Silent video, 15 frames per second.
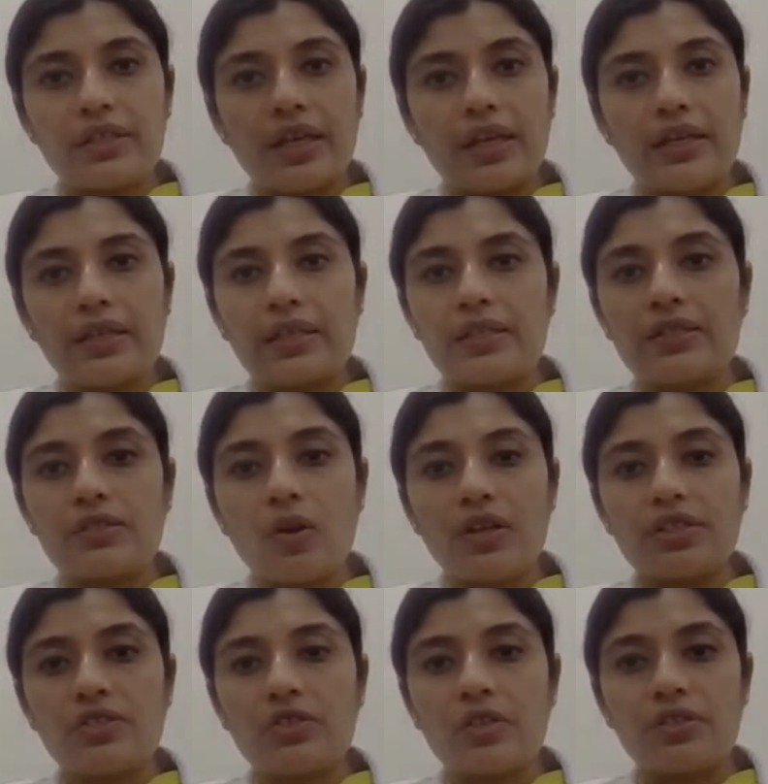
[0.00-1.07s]
scaling is
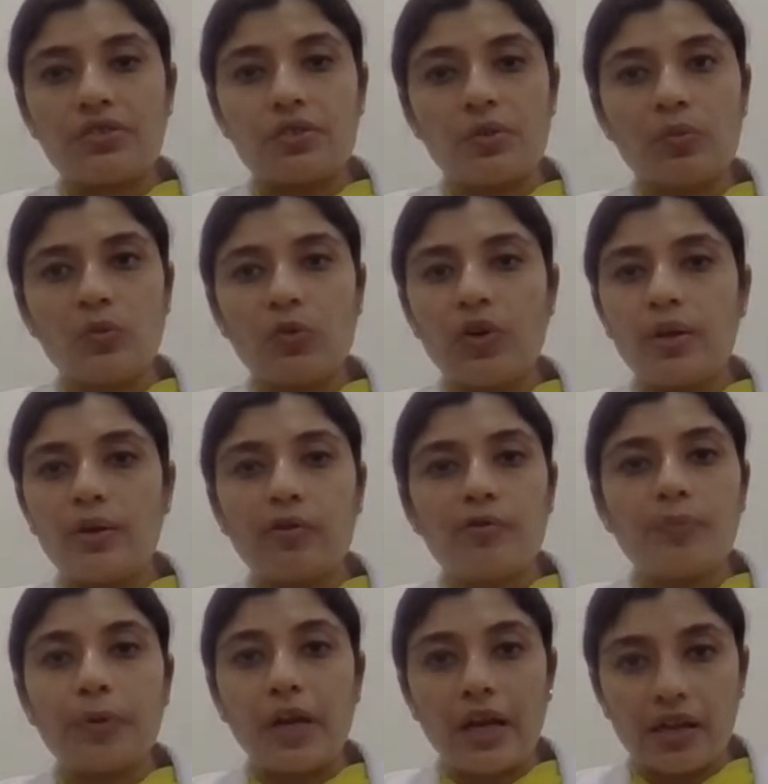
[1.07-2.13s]
not just removal
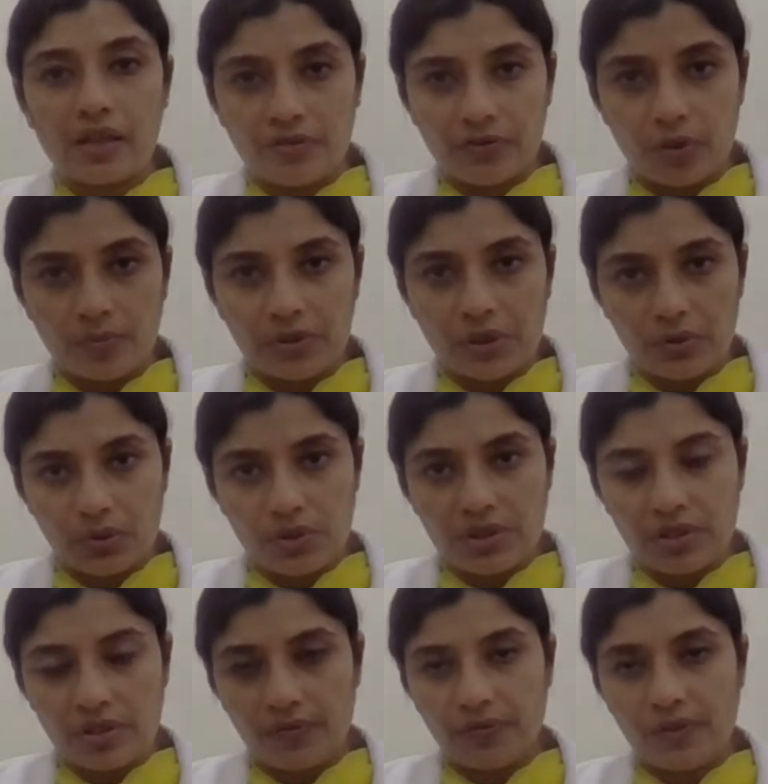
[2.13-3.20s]
of plaque from the tooth
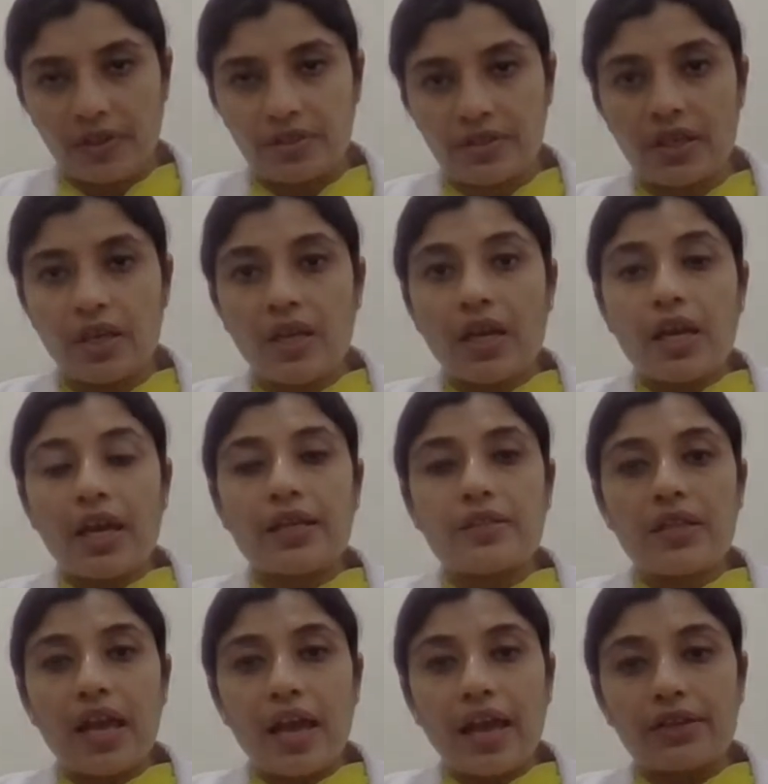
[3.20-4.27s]
surface.
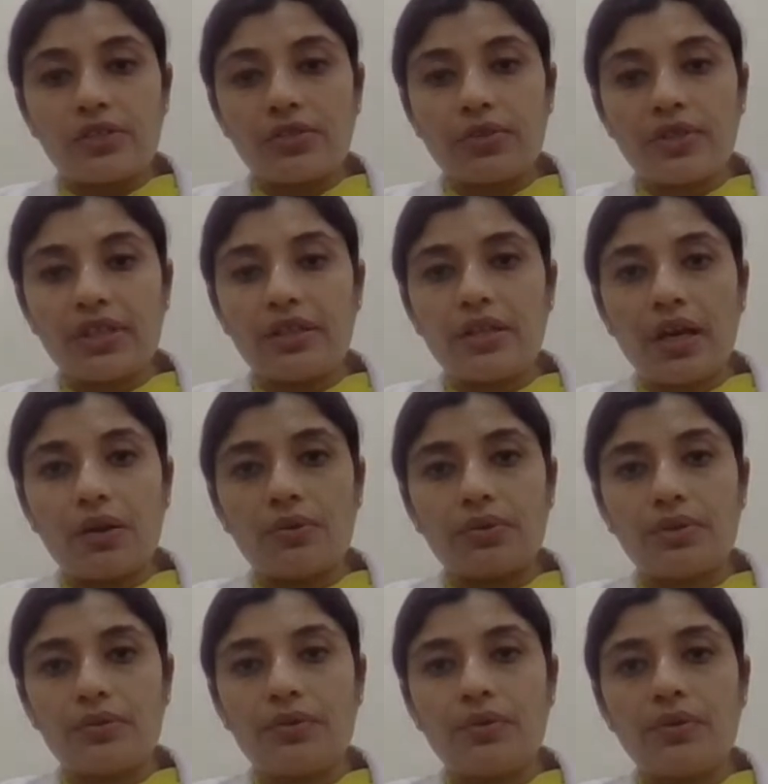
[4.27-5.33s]
It actually now,
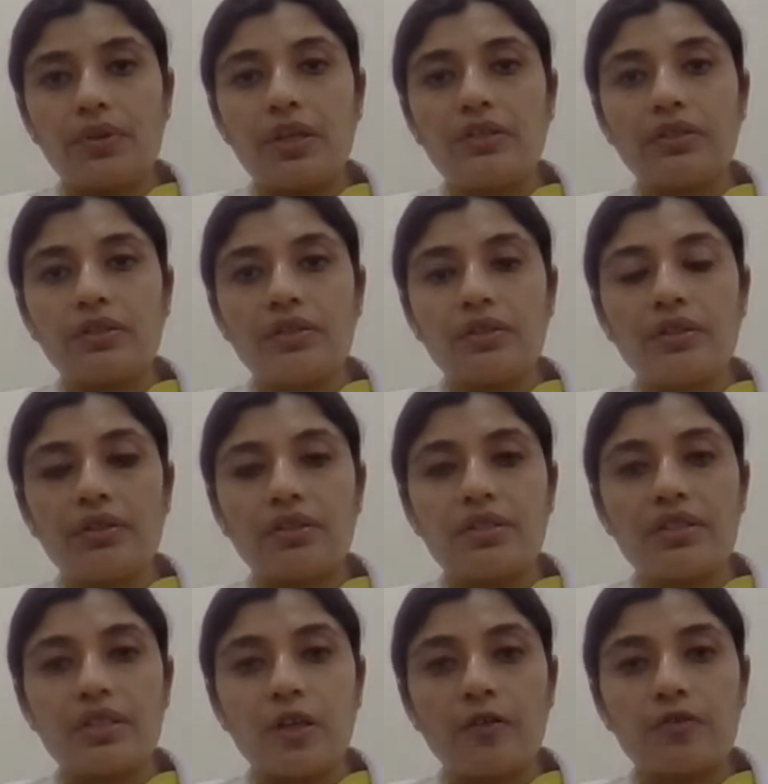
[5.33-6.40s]
it
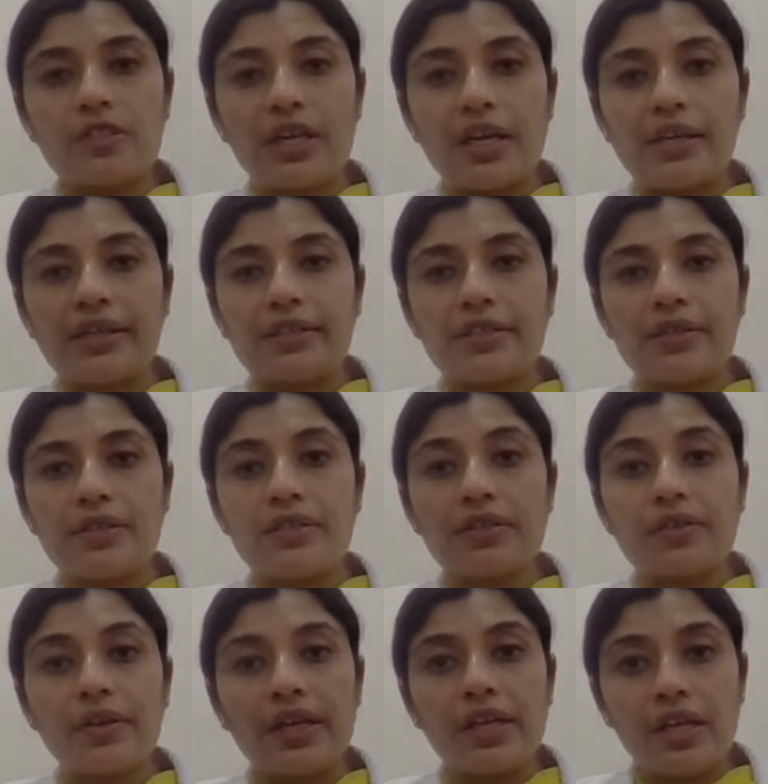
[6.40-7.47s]
serves as a
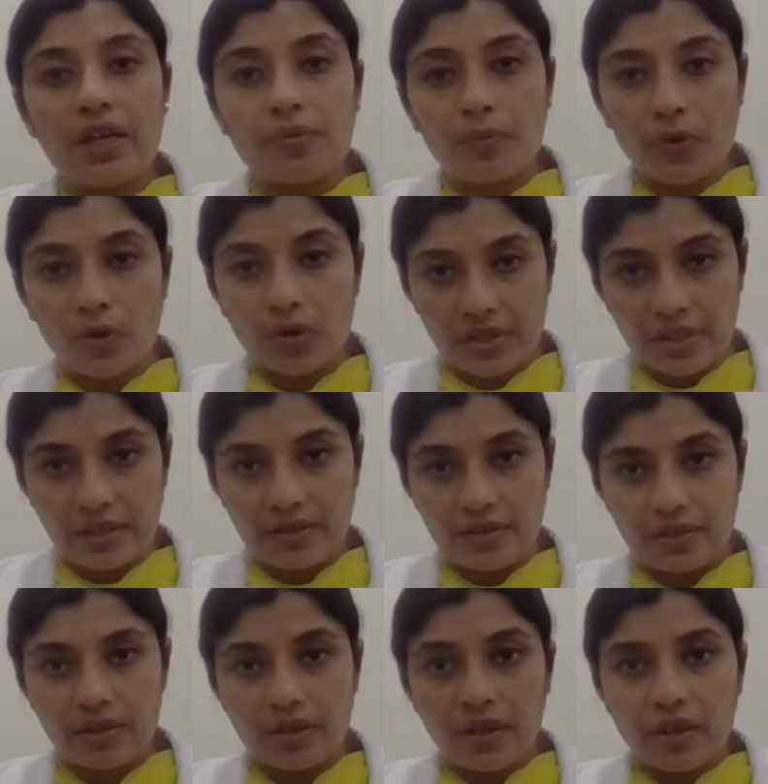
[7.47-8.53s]
screening
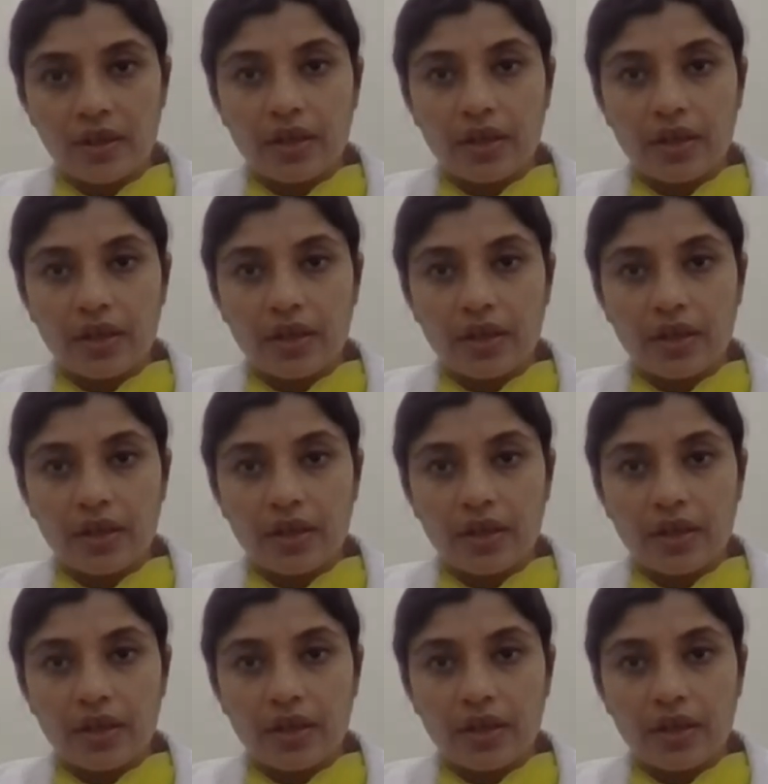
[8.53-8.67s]
process,